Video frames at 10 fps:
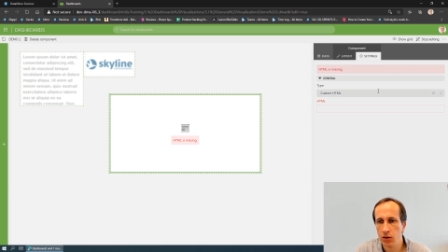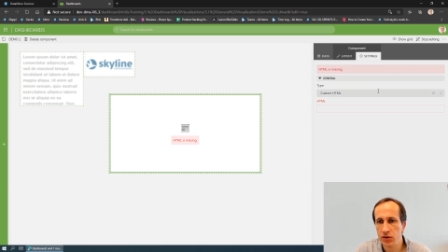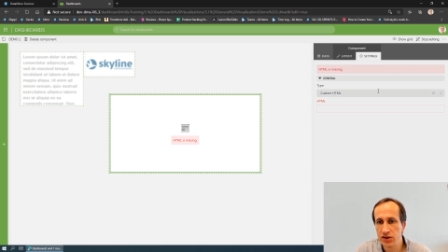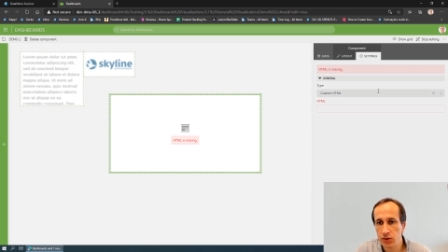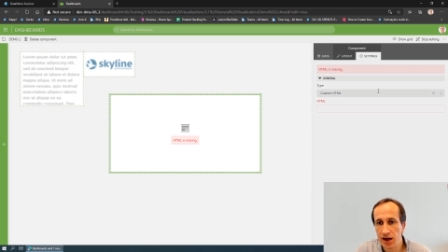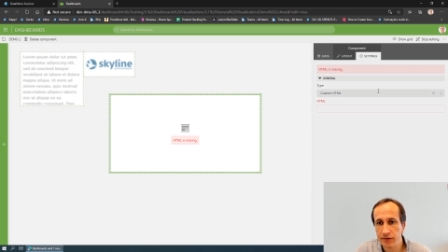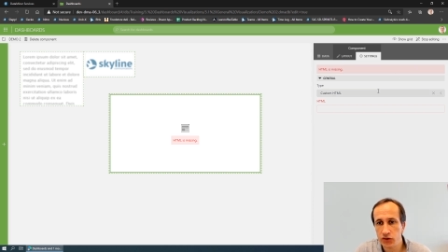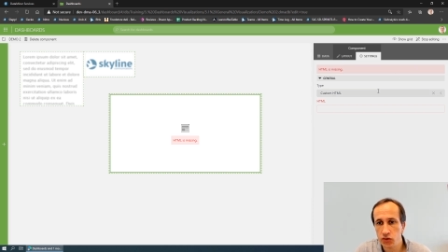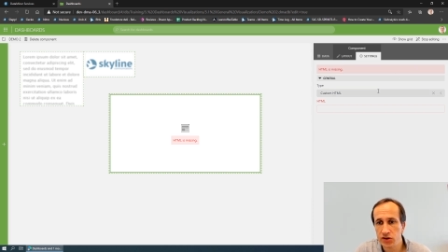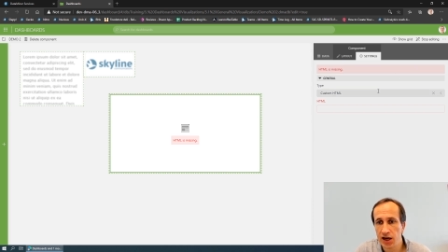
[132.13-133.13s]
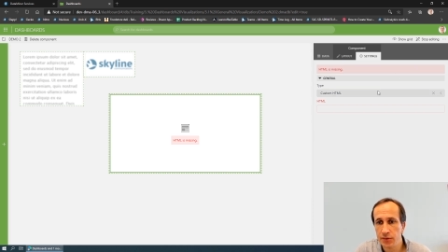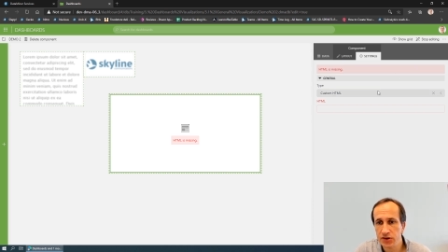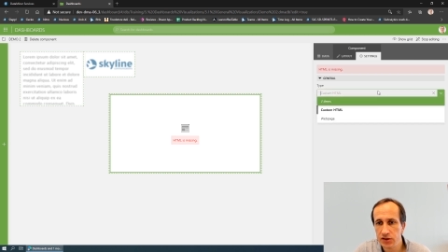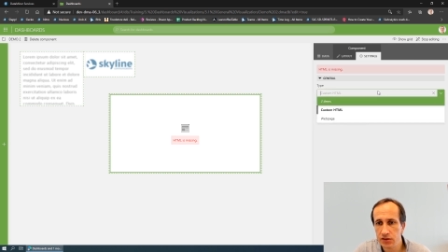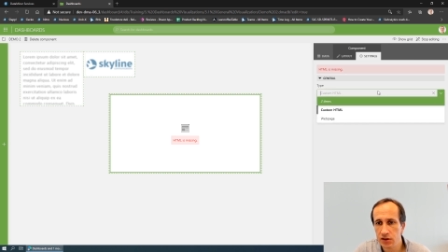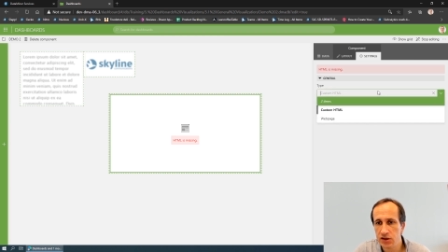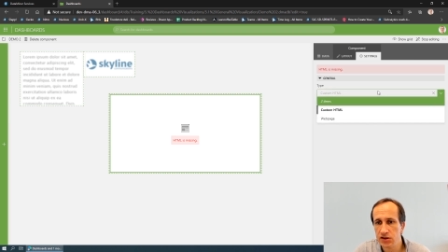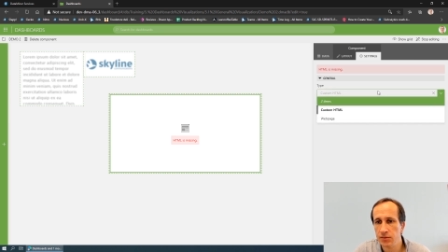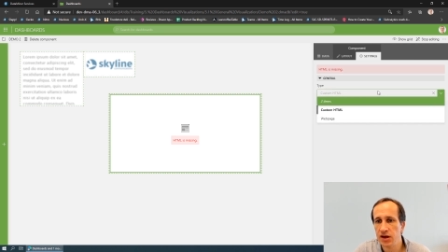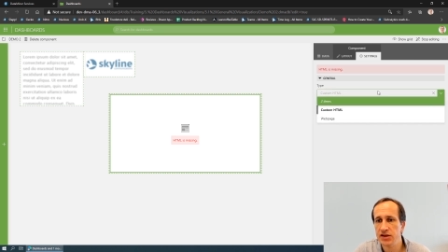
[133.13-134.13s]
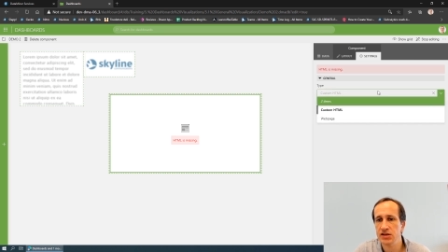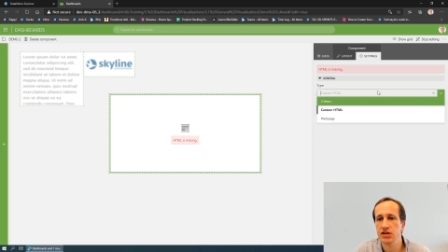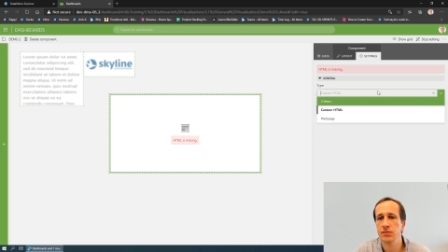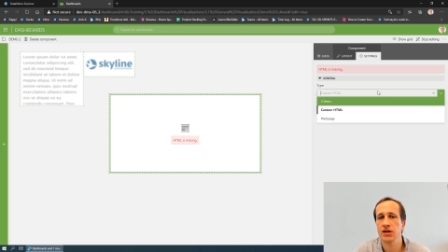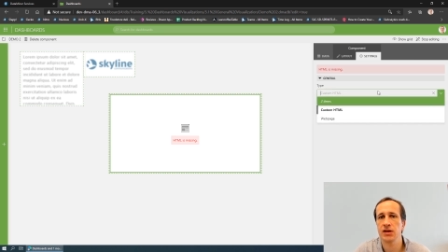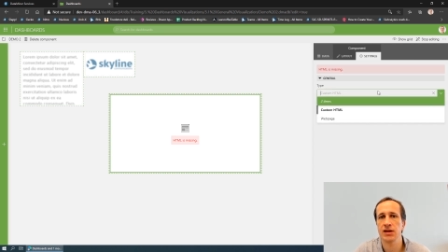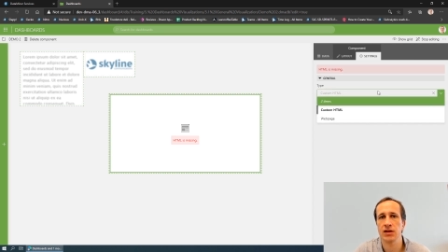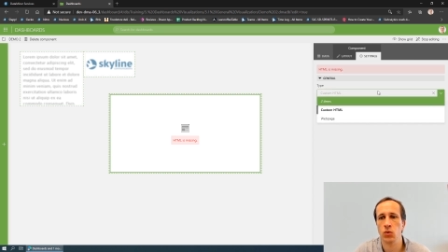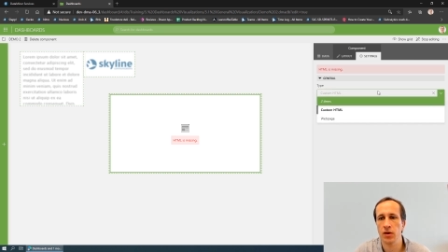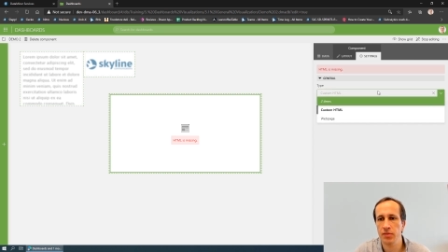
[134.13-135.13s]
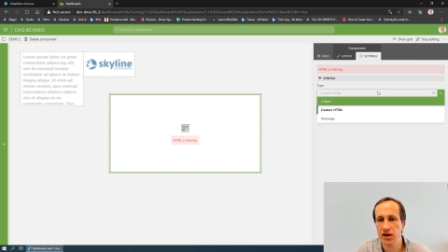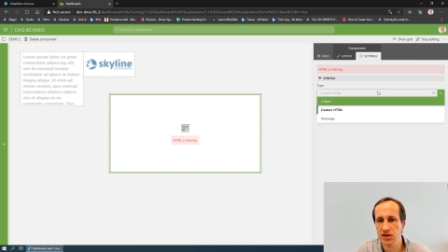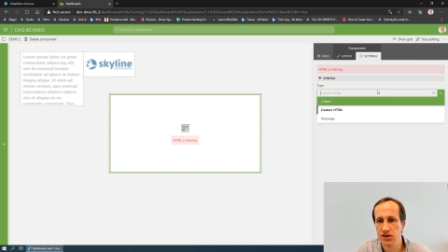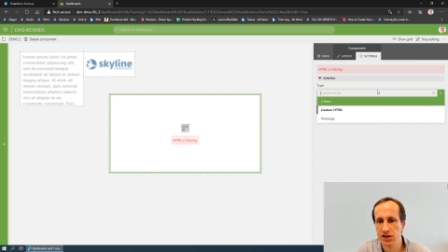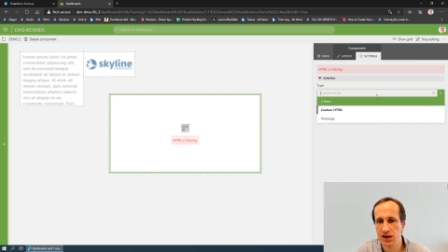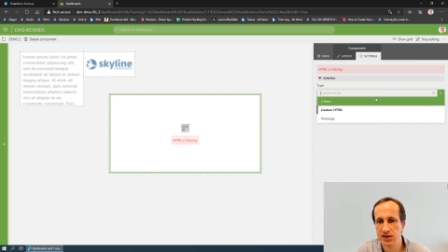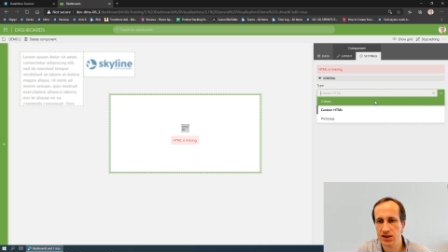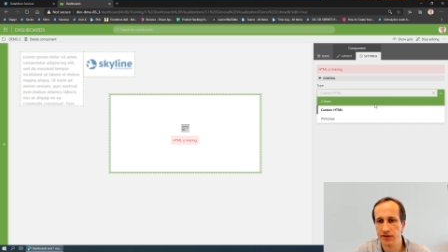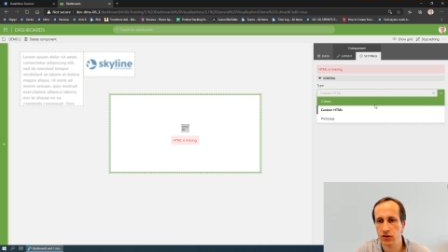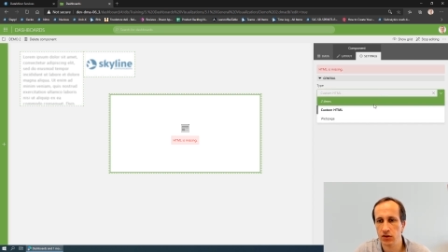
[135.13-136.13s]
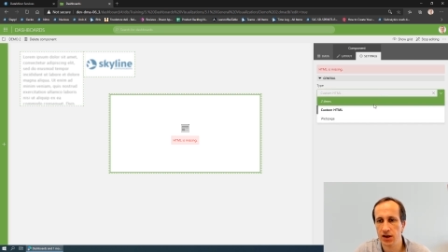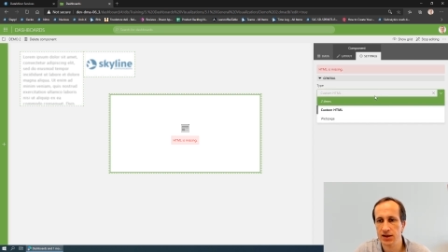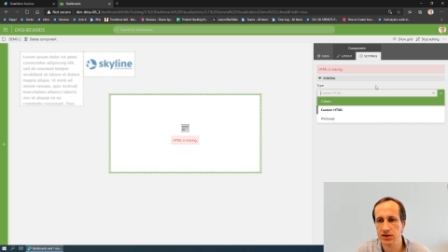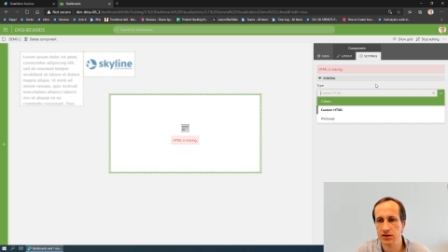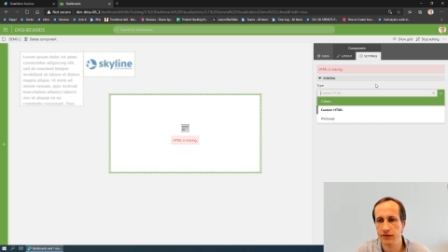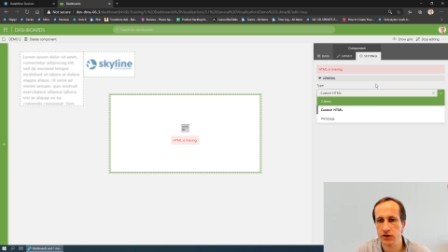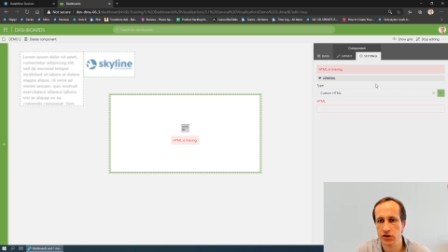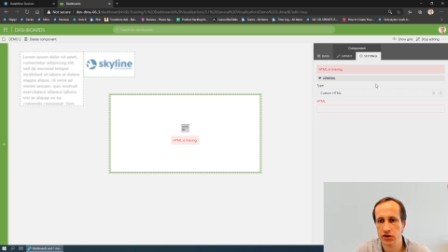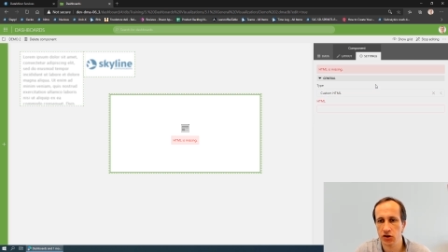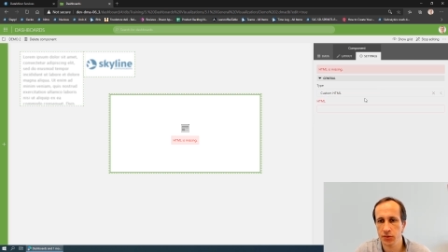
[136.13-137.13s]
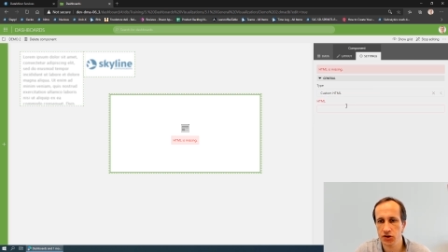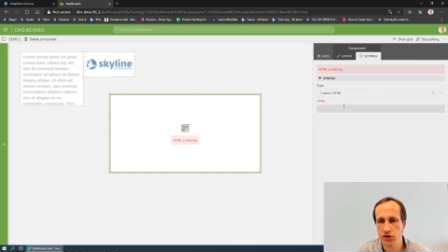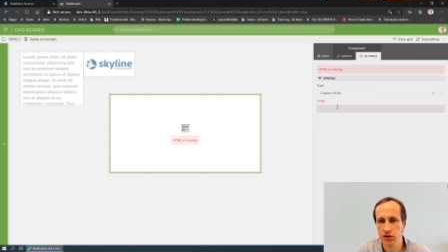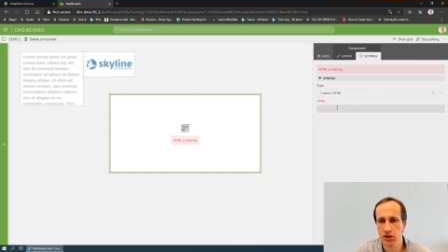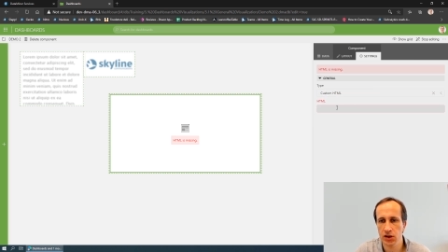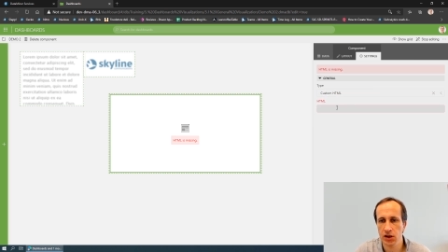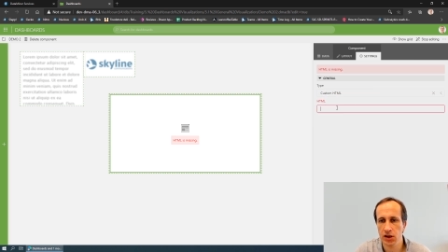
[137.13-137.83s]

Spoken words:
You see we have 2 types, custom HTML and web page. Let's have a look at the first option.